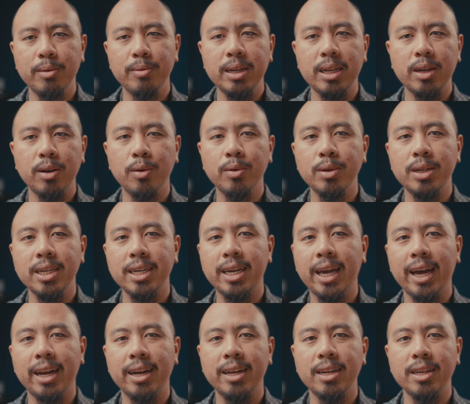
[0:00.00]
the way, the OG
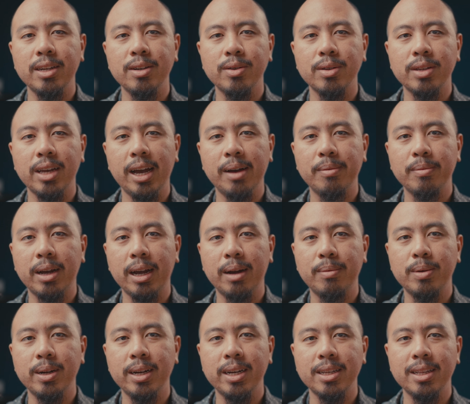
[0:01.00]
Canon EOS M
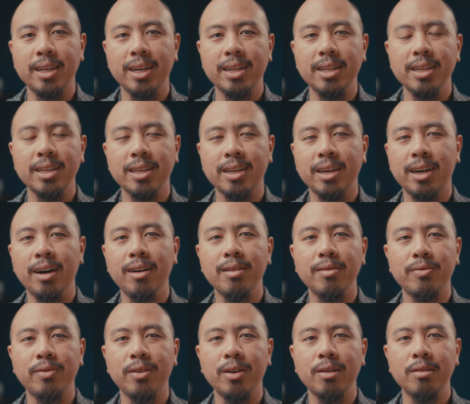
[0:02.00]
camera has like this
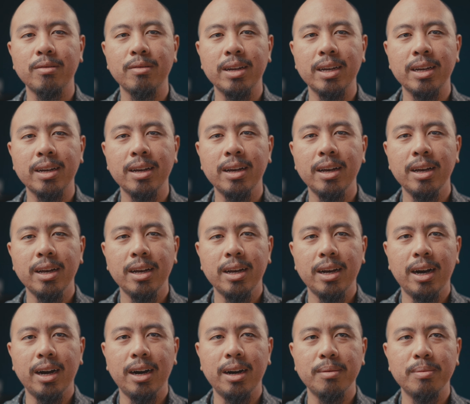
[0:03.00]
cult following
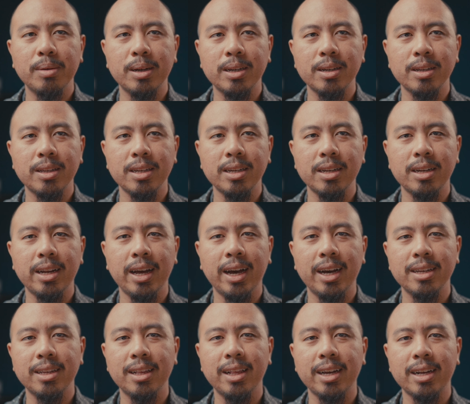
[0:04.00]
uh, because it
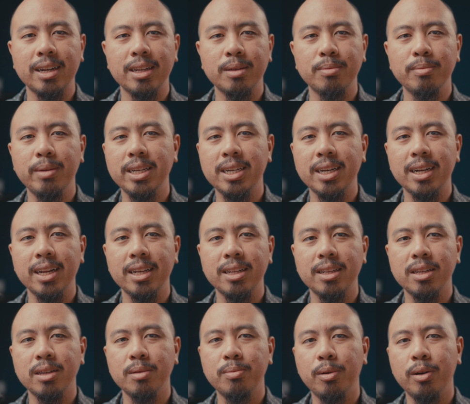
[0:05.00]
has like this Magic
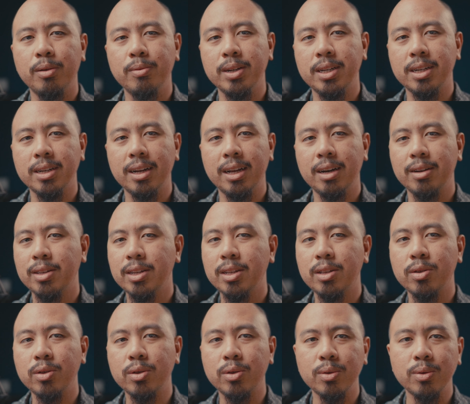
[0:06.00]
Lantern support which allows it
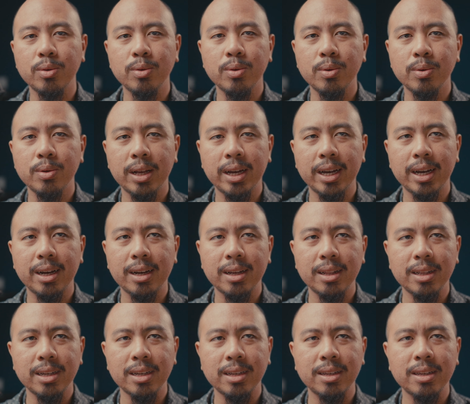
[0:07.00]
to do like
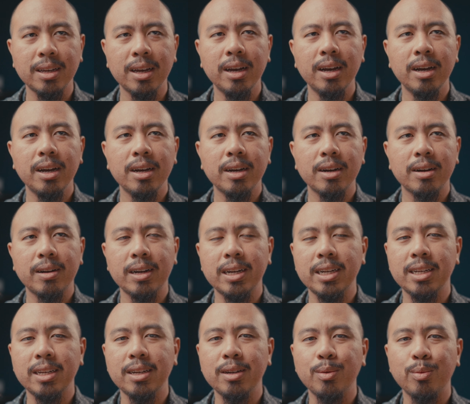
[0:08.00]
this
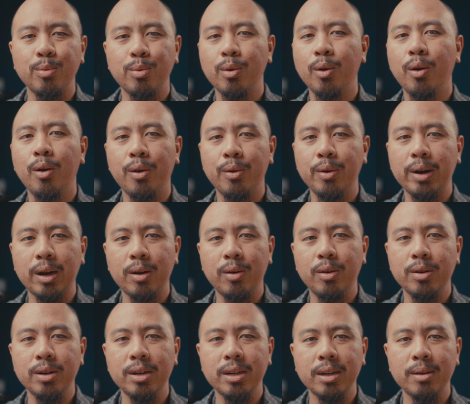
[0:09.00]
crazy raw
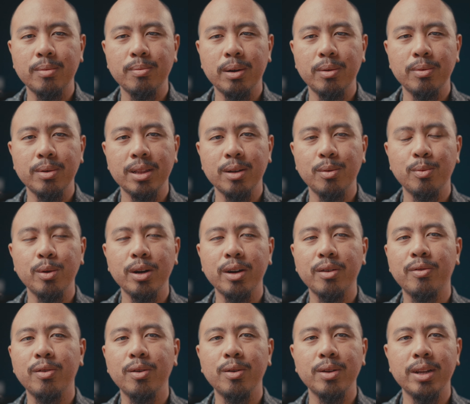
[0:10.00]
recording but with a
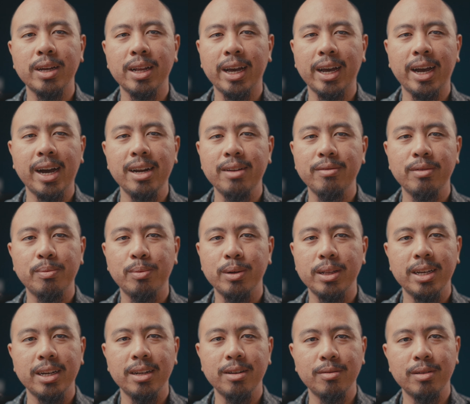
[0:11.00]
workflow that I can't even
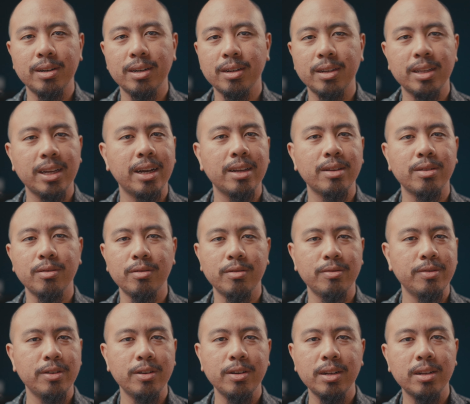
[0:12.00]
pretend to understand. So
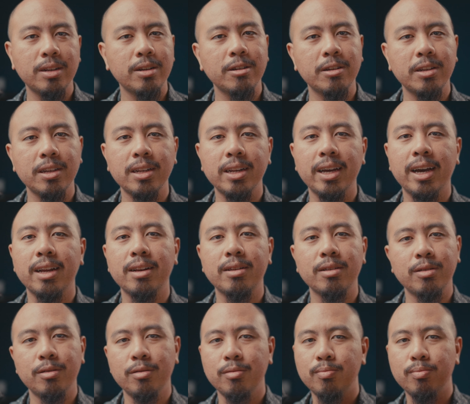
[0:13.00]
if you're interested in that,
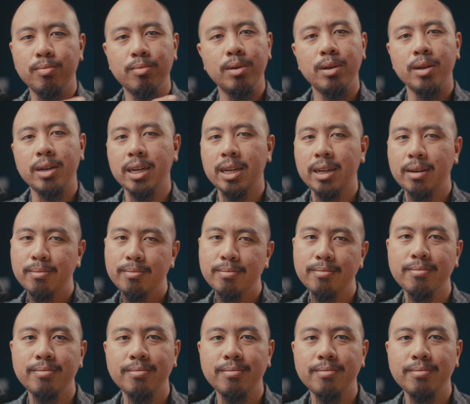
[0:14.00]
go look it up.